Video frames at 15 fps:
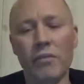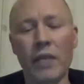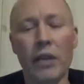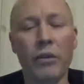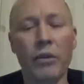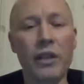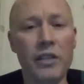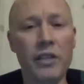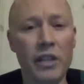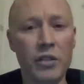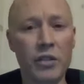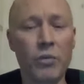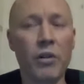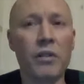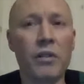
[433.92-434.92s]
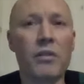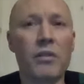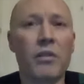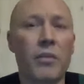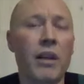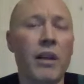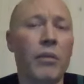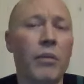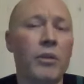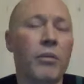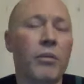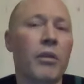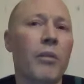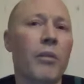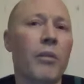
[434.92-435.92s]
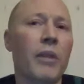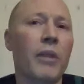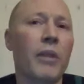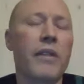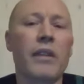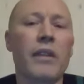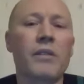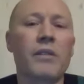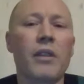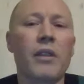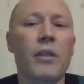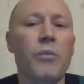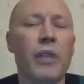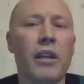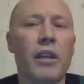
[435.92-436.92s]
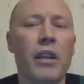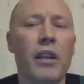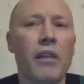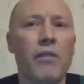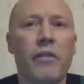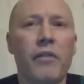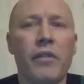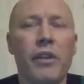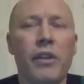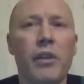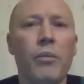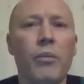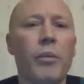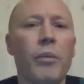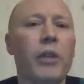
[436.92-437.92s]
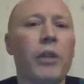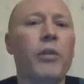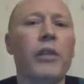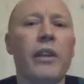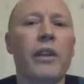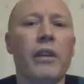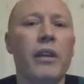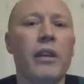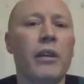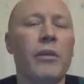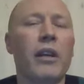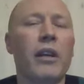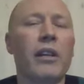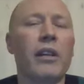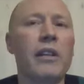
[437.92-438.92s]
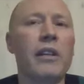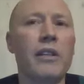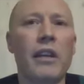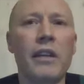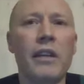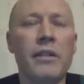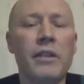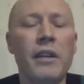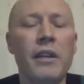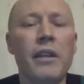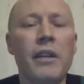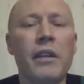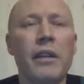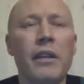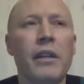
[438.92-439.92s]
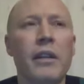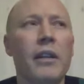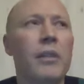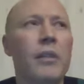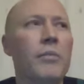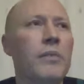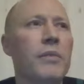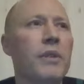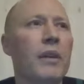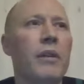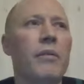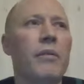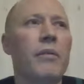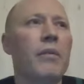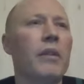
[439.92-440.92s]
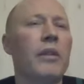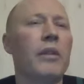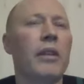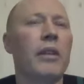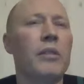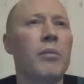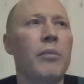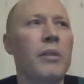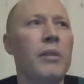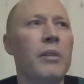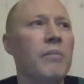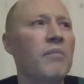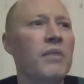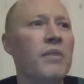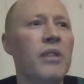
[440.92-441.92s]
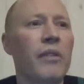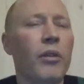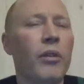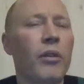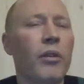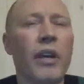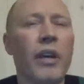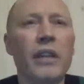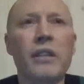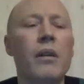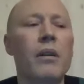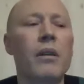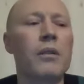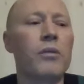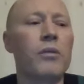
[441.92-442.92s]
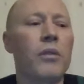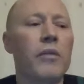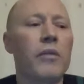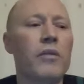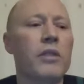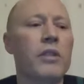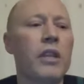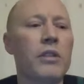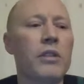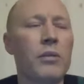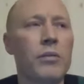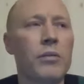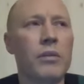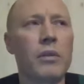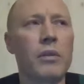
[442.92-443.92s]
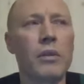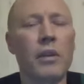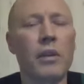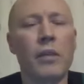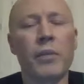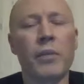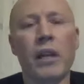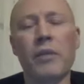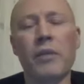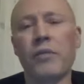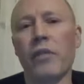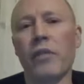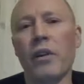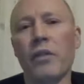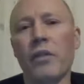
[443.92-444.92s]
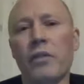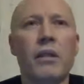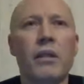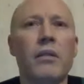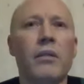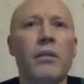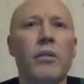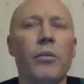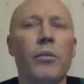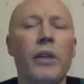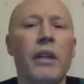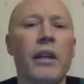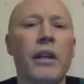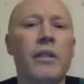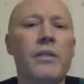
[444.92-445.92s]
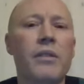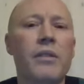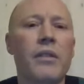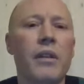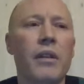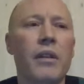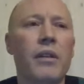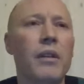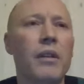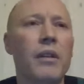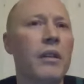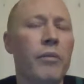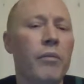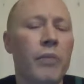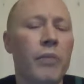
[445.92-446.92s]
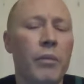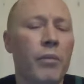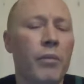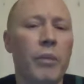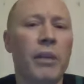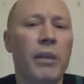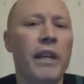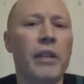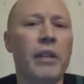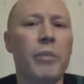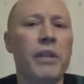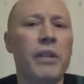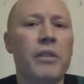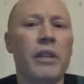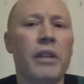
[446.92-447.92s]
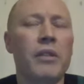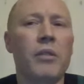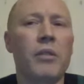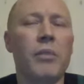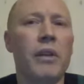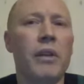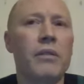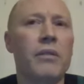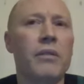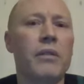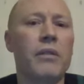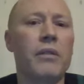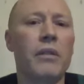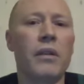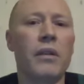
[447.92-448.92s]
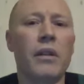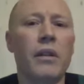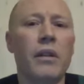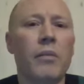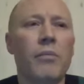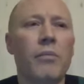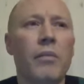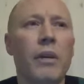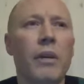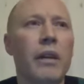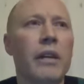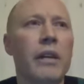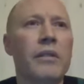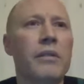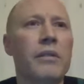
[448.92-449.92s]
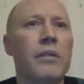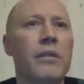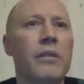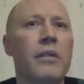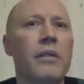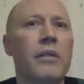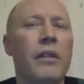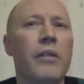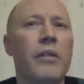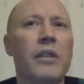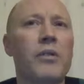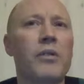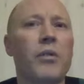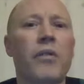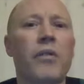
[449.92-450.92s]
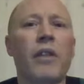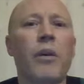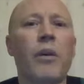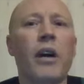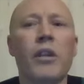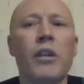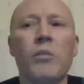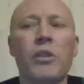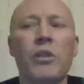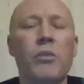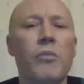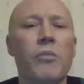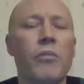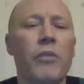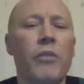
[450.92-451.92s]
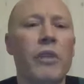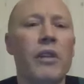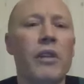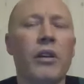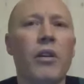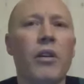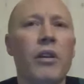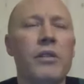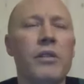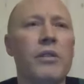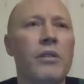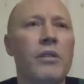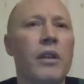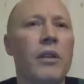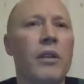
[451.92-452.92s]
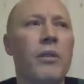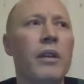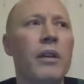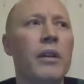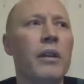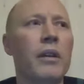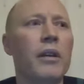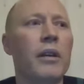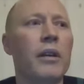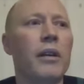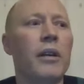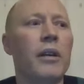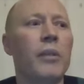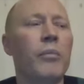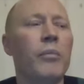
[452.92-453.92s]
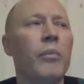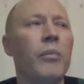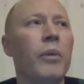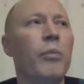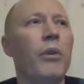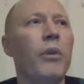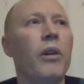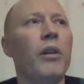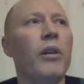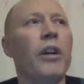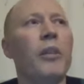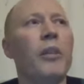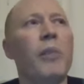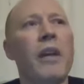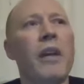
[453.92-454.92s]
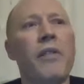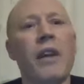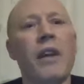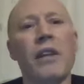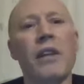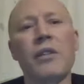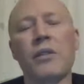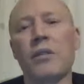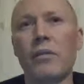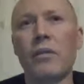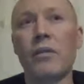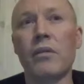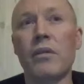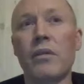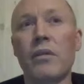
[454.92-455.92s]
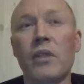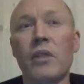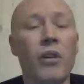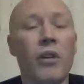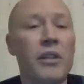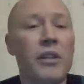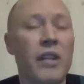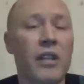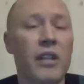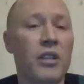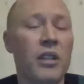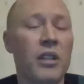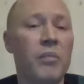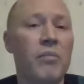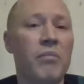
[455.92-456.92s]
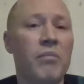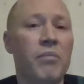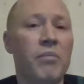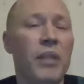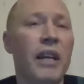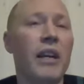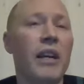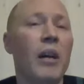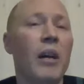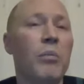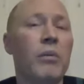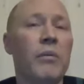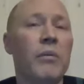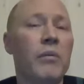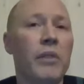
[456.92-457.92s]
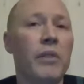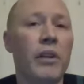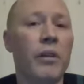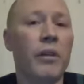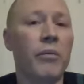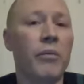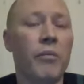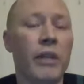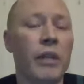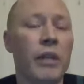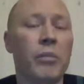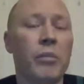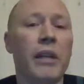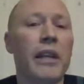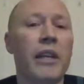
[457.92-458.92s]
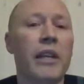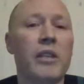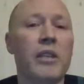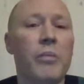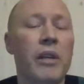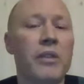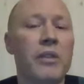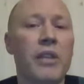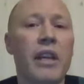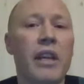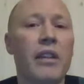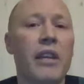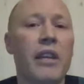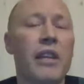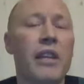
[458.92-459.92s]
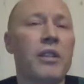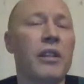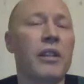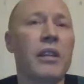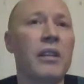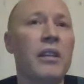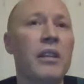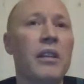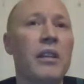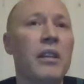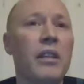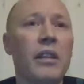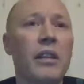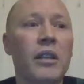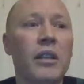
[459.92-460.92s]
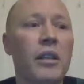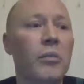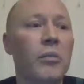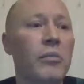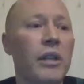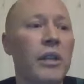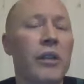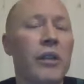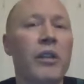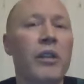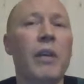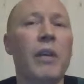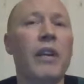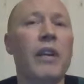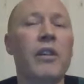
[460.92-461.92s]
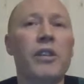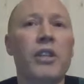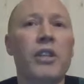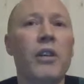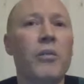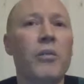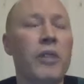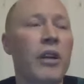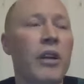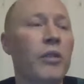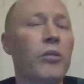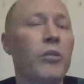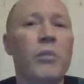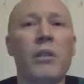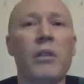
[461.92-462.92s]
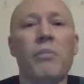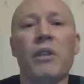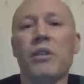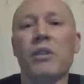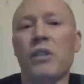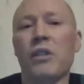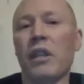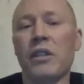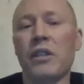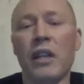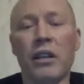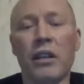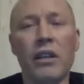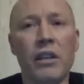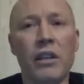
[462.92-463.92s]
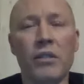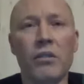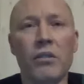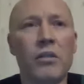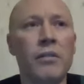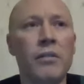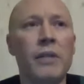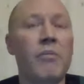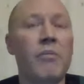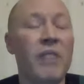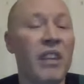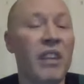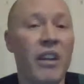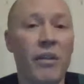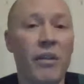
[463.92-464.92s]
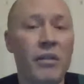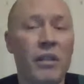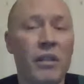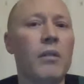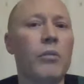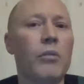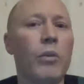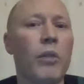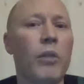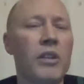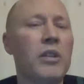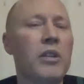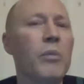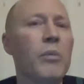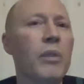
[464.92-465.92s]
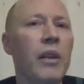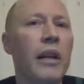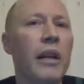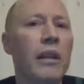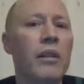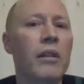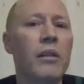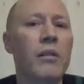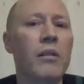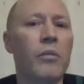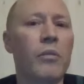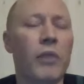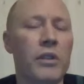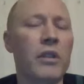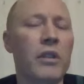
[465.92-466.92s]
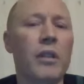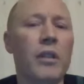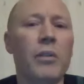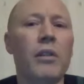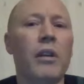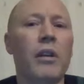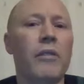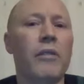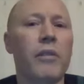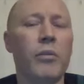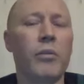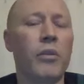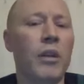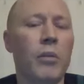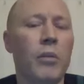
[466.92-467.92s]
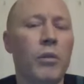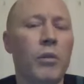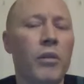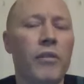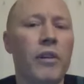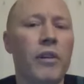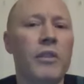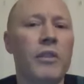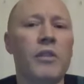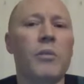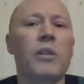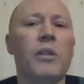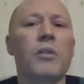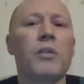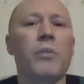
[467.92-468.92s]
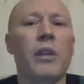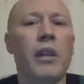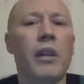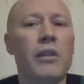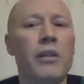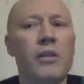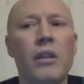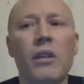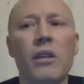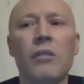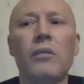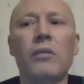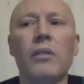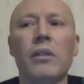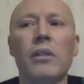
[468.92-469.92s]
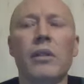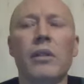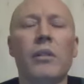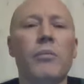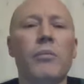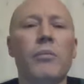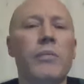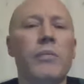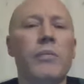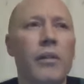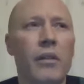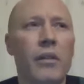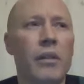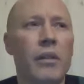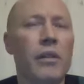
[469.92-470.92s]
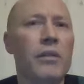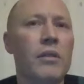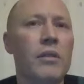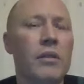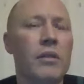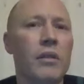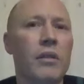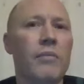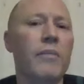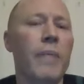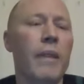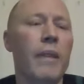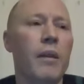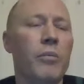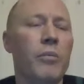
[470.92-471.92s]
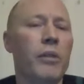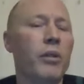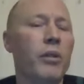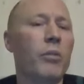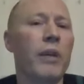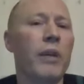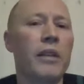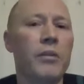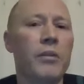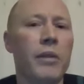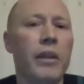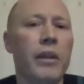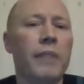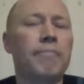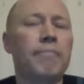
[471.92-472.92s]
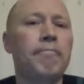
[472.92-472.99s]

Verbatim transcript: increased our squad to be able to accommodate that so we can have you know what we're calling our elite days um, so i think there's probably seven or eight sort of scheduled um, games for those on the weekends that we're, we're playing the best against the best um, and you know there's sort of no arguments within the guys so um, and what i like about that is some guys actually play up you know, when they're playing against a better standard, they actually, um, you know, come out of their shell. You know, it could be because of their technique or their character. We want to simulate what it's going to be like for the World Cup qualifiers as much as we can. So, um, you know, I think this is a, a pretty good way of doing that.